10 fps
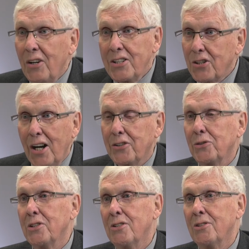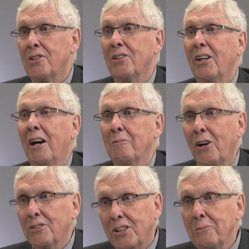I talk to an owner
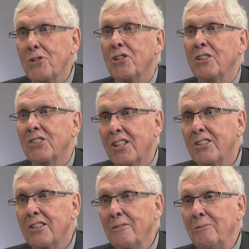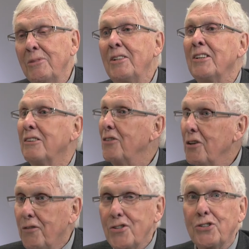about commissioning a system, the
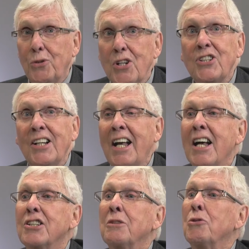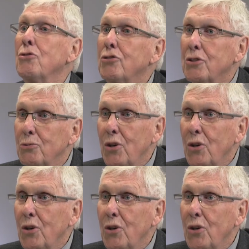very first question I ask them, who's going to